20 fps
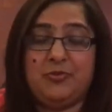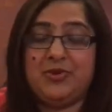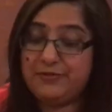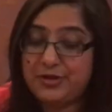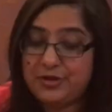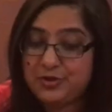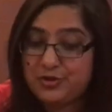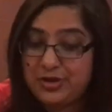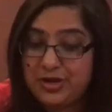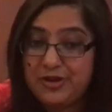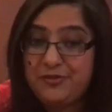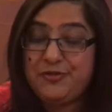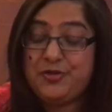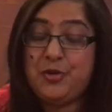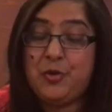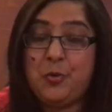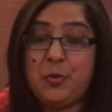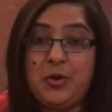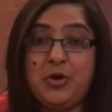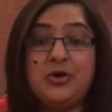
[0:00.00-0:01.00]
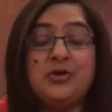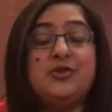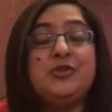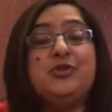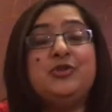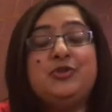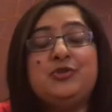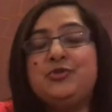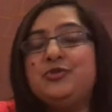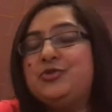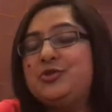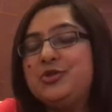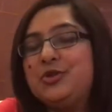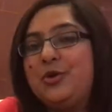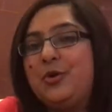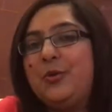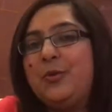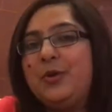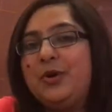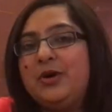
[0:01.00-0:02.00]
When you love your work, you're true to
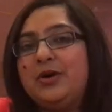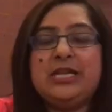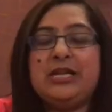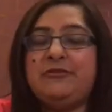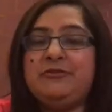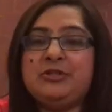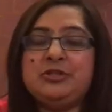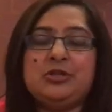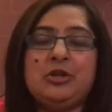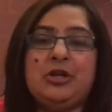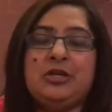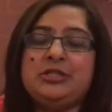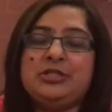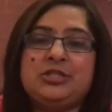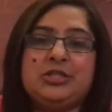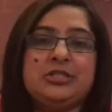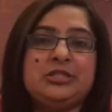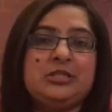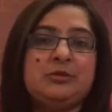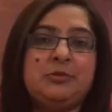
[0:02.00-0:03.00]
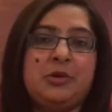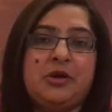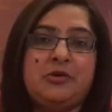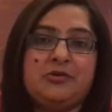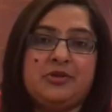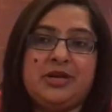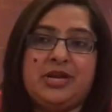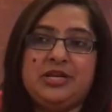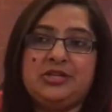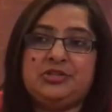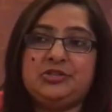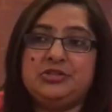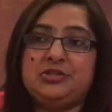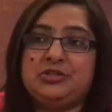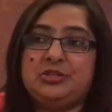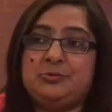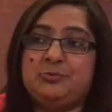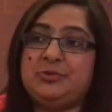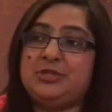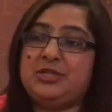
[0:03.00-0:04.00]
your work. Love is not just about
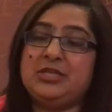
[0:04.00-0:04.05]
relationships.